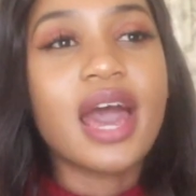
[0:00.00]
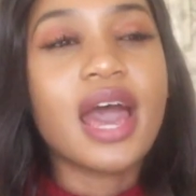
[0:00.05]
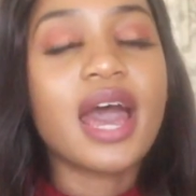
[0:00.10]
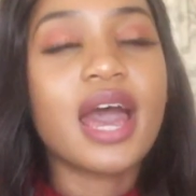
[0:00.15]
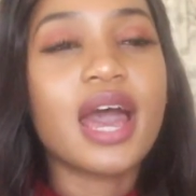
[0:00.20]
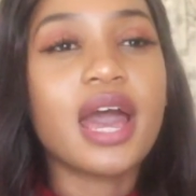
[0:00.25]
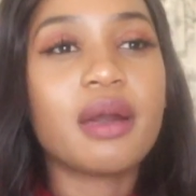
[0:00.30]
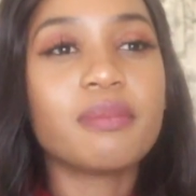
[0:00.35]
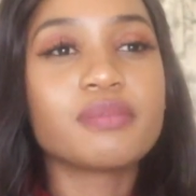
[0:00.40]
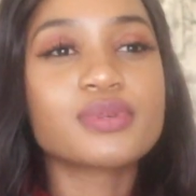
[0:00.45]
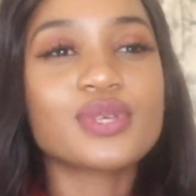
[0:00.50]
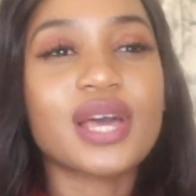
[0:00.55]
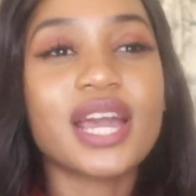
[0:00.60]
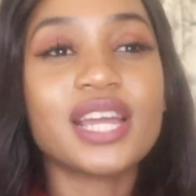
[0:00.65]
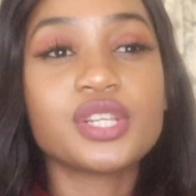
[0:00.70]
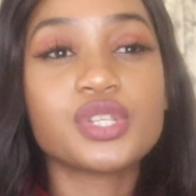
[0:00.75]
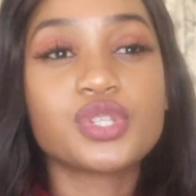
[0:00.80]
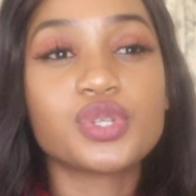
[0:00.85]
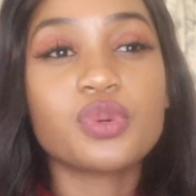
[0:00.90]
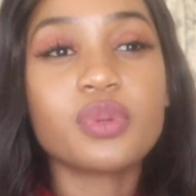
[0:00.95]
Um, so
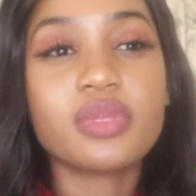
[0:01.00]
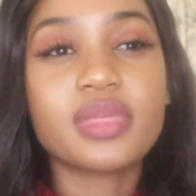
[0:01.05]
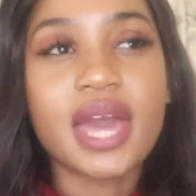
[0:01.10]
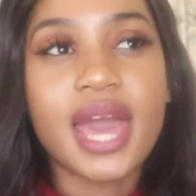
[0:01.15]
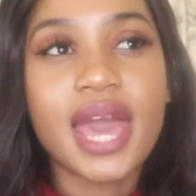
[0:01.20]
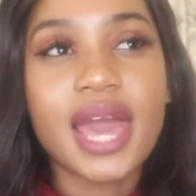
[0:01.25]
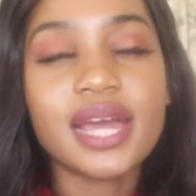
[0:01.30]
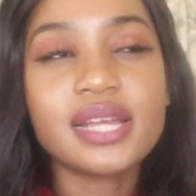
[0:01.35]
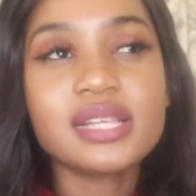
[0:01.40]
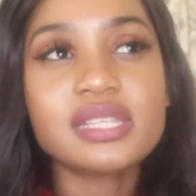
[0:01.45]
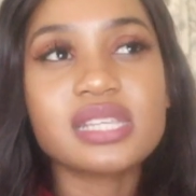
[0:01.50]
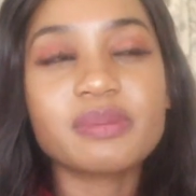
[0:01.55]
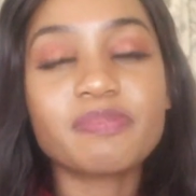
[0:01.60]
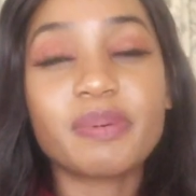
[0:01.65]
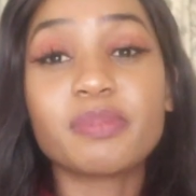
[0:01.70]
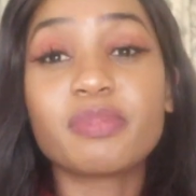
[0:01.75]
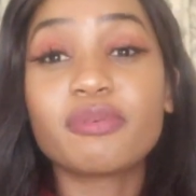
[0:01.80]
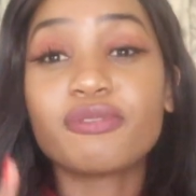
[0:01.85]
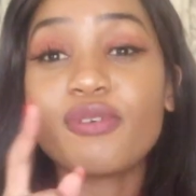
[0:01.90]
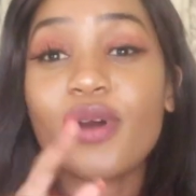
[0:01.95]
I do that,
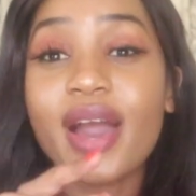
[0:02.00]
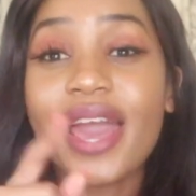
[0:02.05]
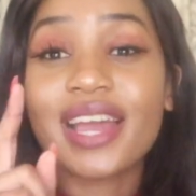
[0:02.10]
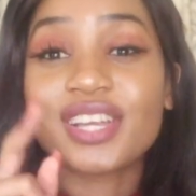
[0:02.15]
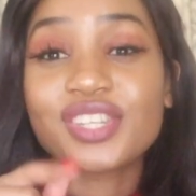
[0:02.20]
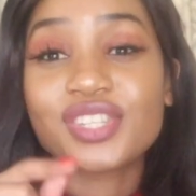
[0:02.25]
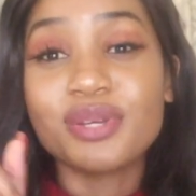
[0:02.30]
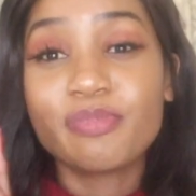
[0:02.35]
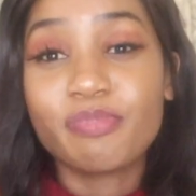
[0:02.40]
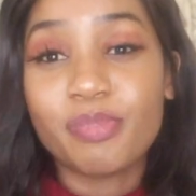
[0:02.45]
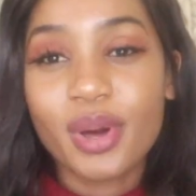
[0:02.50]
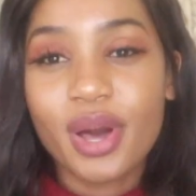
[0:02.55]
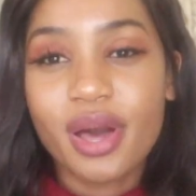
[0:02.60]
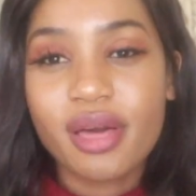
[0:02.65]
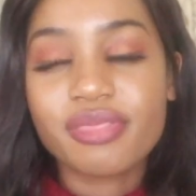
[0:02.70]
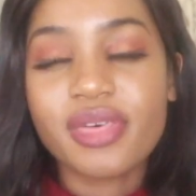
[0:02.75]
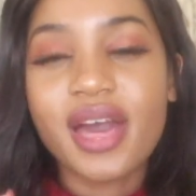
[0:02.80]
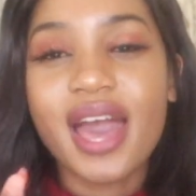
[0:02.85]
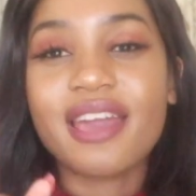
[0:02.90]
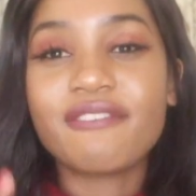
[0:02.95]
but before I actually bath,